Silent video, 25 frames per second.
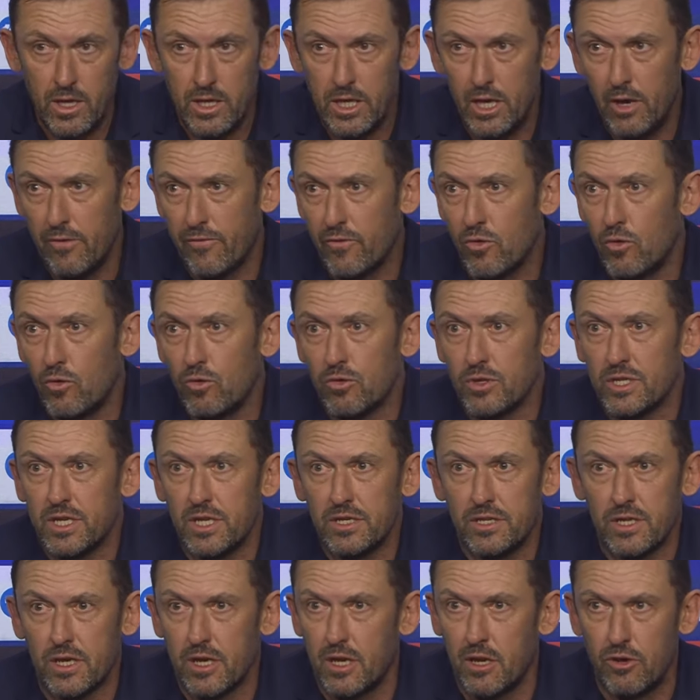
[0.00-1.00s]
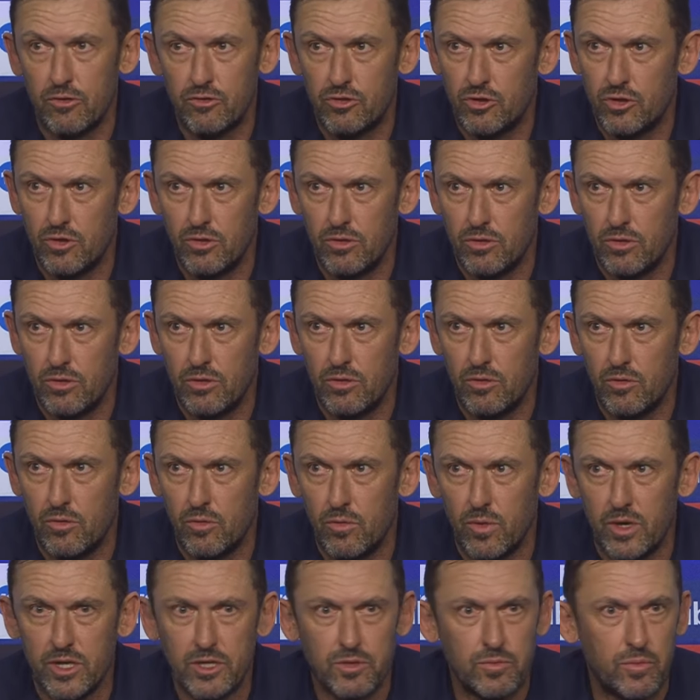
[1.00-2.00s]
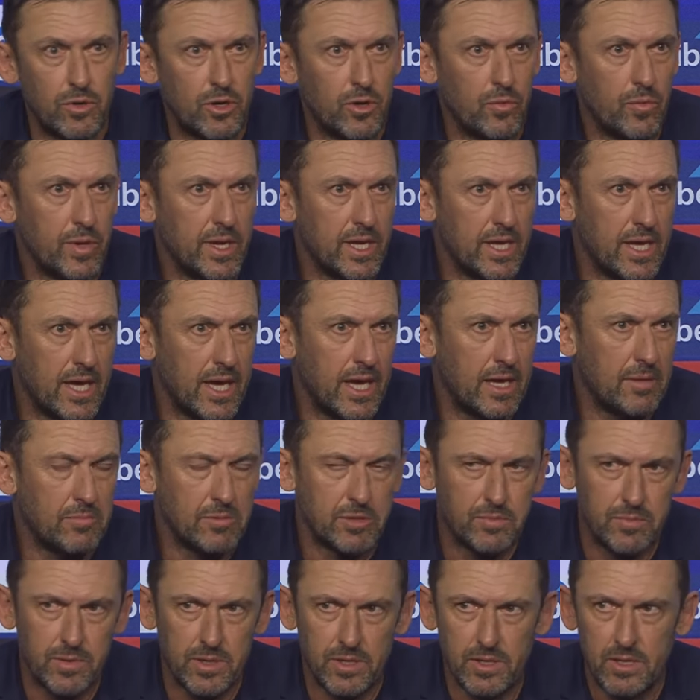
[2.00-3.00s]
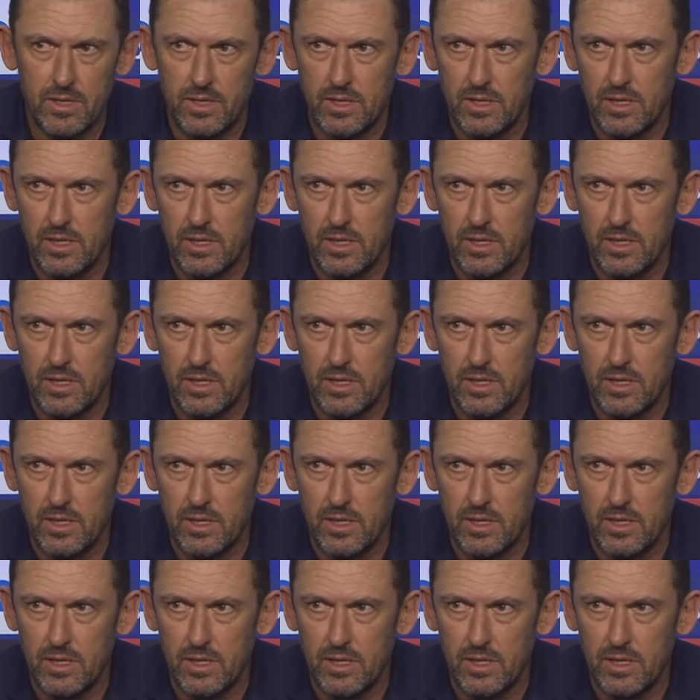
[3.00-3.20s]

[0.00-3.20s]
Yeah, of course, as a coach, you always want to win games, but